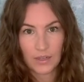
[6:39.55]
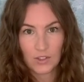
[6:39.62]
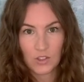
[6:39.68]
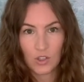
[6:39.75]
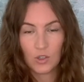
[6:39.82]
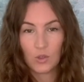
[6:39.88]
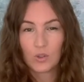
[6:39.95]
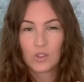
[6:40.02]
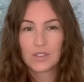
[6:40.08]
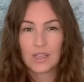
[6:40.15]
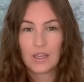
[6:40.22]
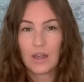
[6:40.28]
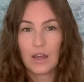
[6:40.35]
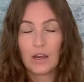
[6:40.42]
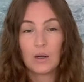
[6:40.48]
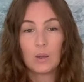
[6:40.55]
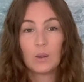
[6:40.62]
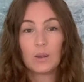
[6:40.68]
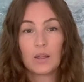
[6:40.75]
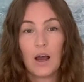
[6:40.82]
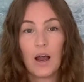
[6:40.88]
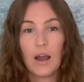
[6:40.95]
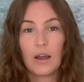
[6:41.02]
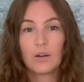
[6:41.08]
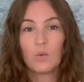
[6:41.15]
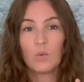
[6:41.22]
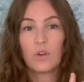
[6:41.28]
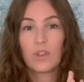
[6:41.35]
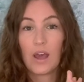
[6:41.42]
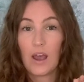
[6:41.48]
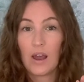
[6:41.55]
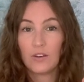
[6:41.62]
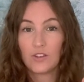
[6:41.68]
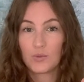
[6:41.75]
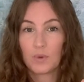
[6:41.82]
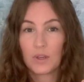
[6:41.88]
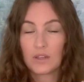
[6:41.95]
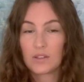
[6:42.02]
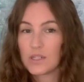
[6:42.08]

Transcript: So you'll see that a lot with houseplants,